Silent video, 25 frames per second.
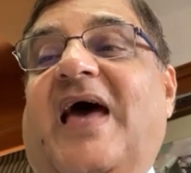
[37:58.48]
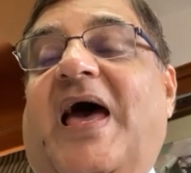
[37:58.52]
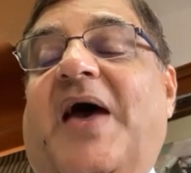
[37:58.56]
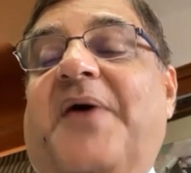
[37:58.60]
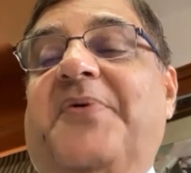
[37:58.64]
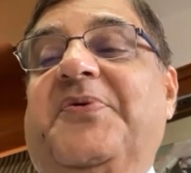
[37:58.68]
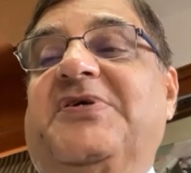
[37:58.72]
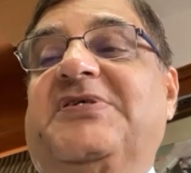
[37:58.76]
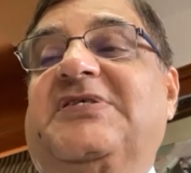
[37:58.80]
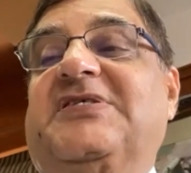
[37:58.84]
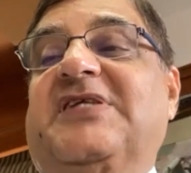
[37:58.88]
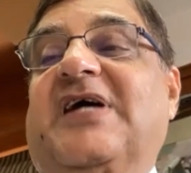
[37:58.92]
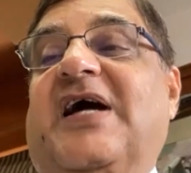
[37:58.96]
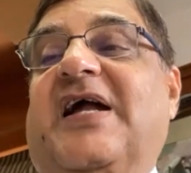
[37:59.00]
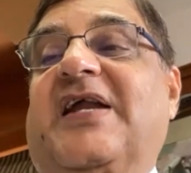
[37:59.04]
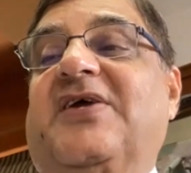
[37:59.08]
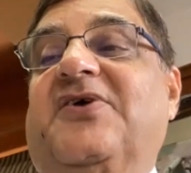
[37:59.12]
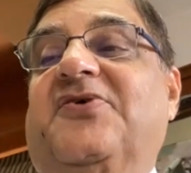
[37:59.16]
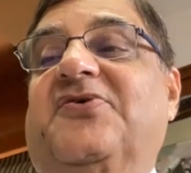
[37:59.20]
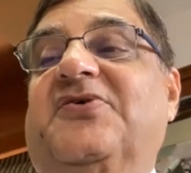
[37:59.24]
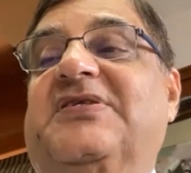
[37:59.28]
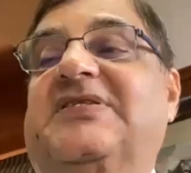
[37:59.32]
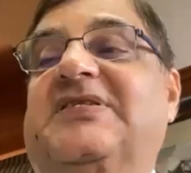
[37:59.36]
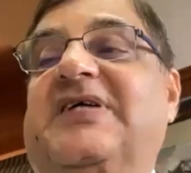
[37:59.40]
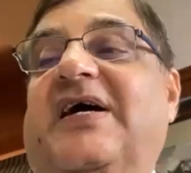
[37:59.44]
I wish
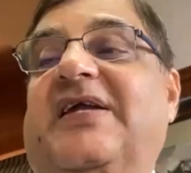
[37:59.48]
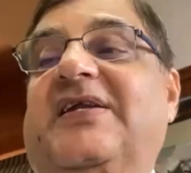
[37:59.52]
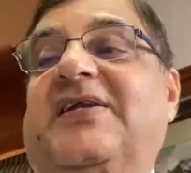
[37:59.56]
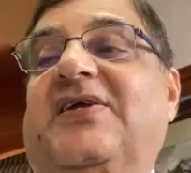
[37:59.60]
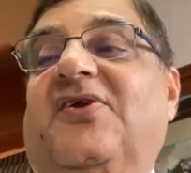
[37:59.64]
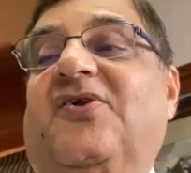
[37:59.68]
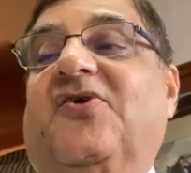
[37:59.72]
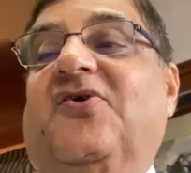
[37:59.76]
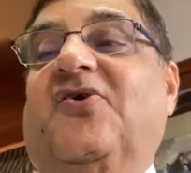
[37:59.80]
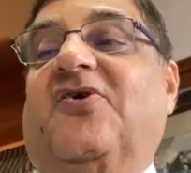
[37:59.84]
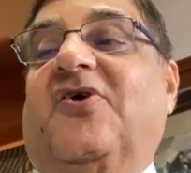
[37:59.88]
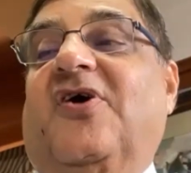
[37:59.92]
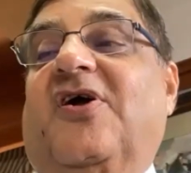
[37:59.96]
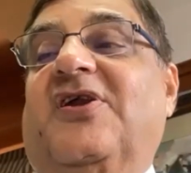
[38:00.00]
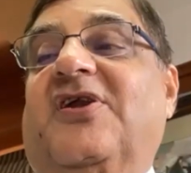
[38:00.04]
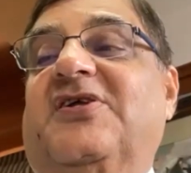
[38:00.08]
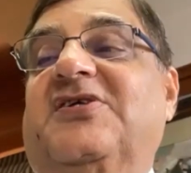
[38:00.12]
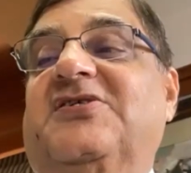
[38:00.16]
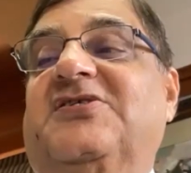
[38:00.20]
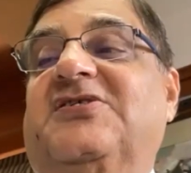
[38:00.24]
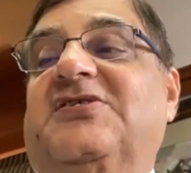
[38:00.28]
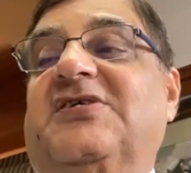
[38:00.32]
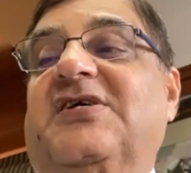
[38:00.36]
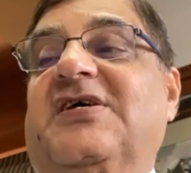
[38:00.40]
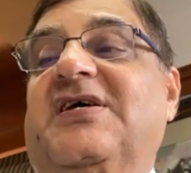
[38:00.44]
Nari Gursahani Law
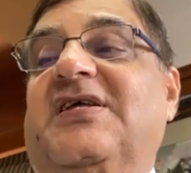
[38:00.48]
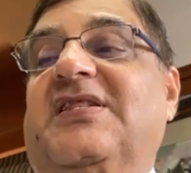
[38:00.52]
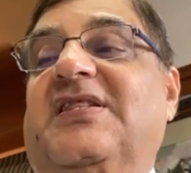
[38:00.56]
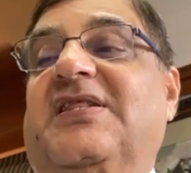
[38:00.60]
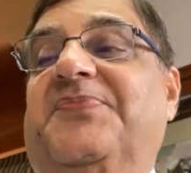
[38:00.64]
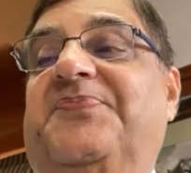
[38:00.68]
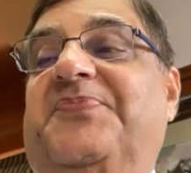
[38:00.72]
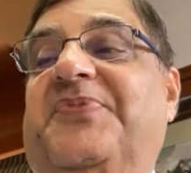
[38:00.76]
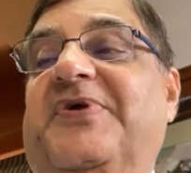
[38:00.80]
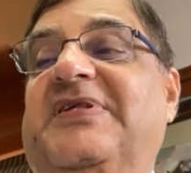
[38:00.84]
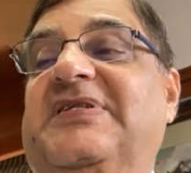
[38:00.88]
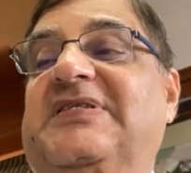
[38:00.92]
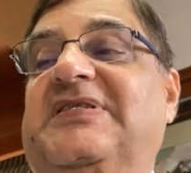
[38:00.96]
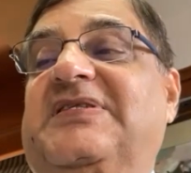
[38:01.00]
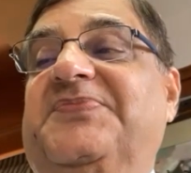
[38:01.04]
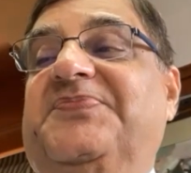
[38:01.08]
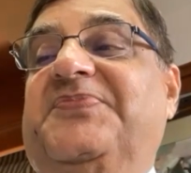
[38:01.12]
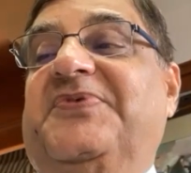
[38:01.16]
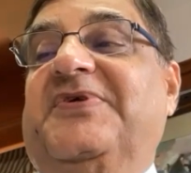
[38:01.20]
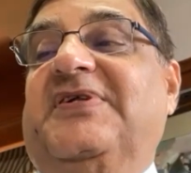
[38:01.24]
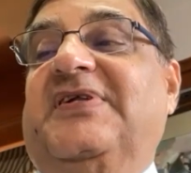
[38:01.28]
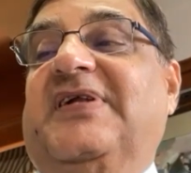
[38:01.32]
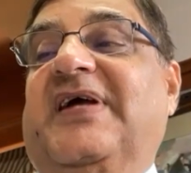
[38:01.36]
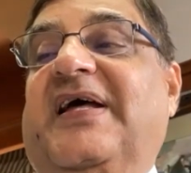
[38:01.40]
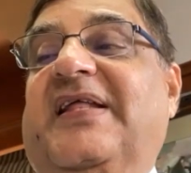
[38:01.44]
College, the
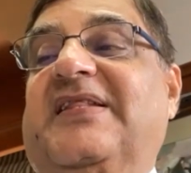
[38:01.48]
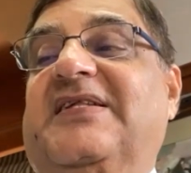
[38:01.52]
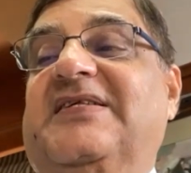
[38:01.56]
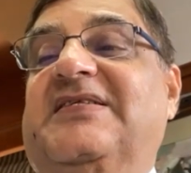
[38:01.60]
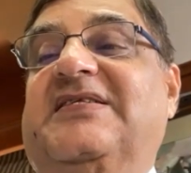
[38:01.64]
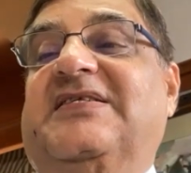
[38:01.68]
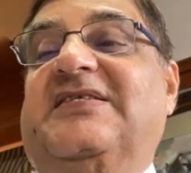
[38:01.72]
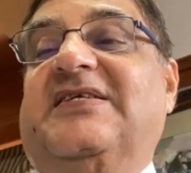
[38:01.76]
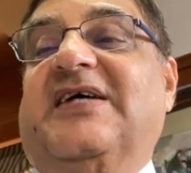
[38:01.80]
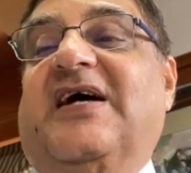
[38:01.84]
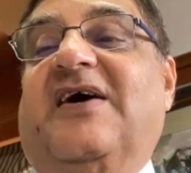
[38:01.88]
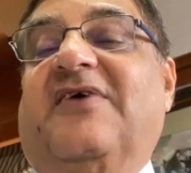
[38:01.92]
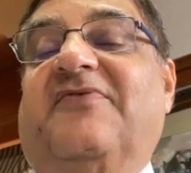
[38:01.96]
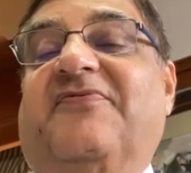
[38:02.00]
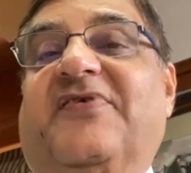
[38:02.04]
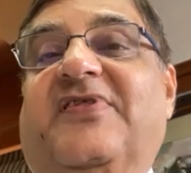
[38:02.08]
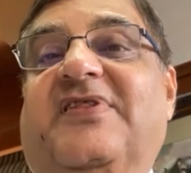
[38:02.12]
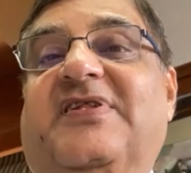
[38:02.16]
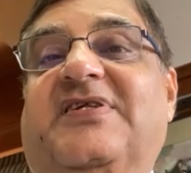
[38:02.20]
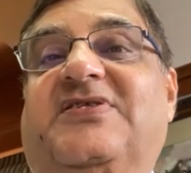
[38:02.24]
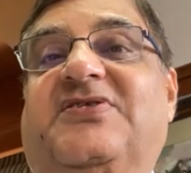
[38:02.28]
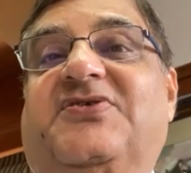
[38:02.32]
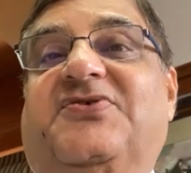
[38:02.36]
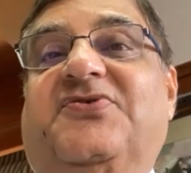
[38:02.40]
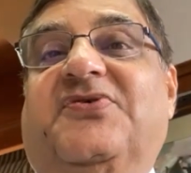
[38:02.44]
principal and the staff
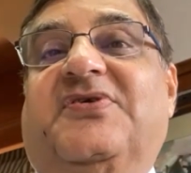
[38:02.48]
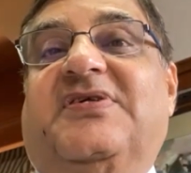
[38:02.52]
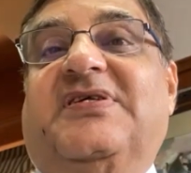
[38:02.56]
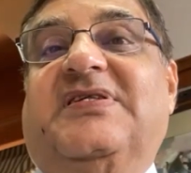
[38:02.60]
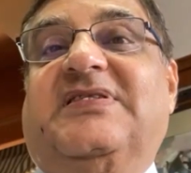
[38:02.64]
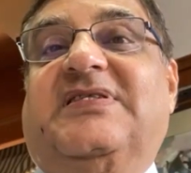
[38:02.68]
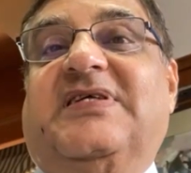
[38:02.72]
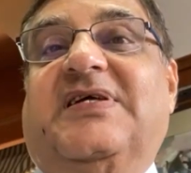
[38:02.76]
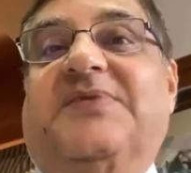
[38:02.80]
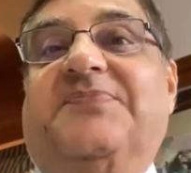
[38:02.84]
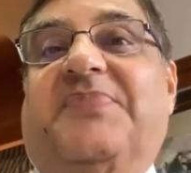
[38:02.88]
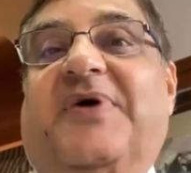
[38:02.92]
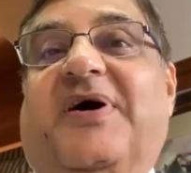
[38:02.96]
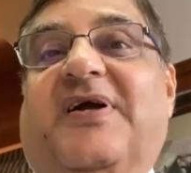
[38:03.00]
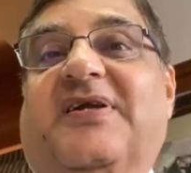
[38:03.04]
and the students and